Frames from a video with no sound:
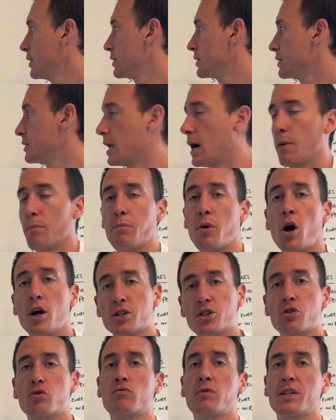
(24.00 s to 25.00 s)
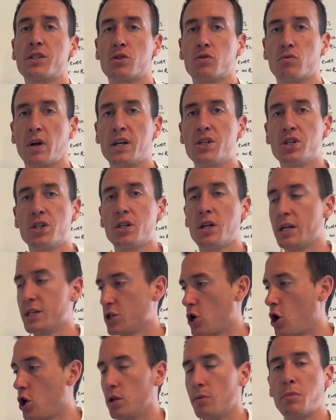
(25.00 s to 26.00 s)
Now, postural restoration is
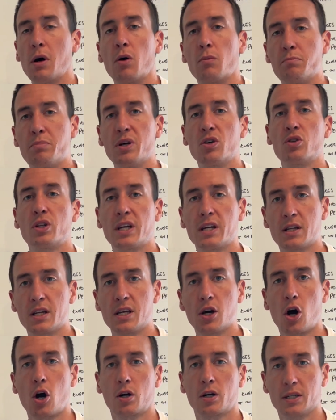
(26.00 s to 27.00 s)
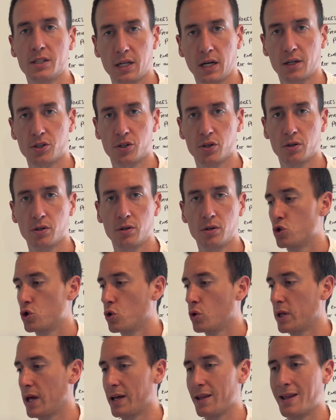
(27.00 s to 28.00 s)
all about building the architecture so
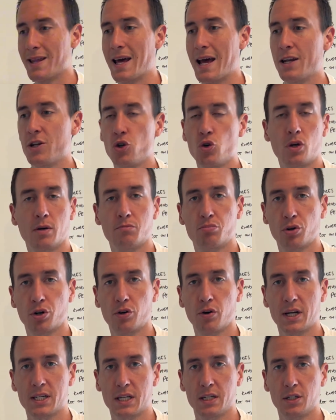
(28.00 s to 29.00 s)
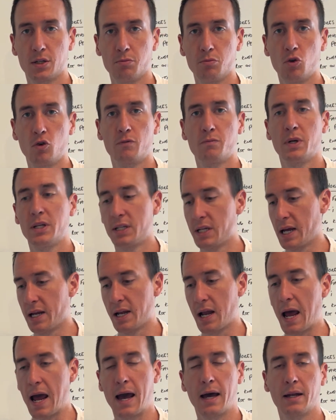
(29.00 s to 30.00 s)
that then you can progress into movement and
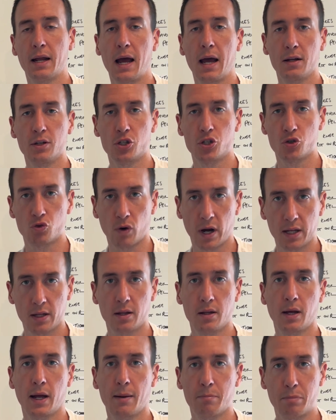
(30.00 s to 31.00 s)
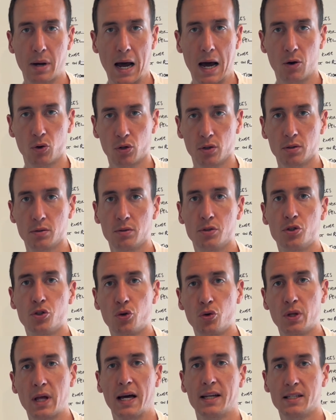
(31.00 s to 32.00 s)
add strength and power to
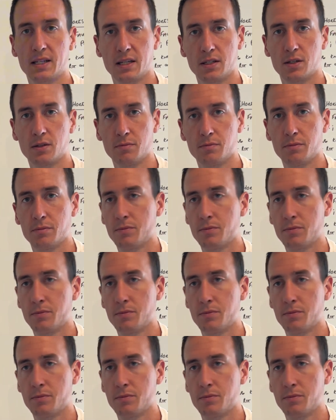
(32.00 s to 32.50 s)
that system.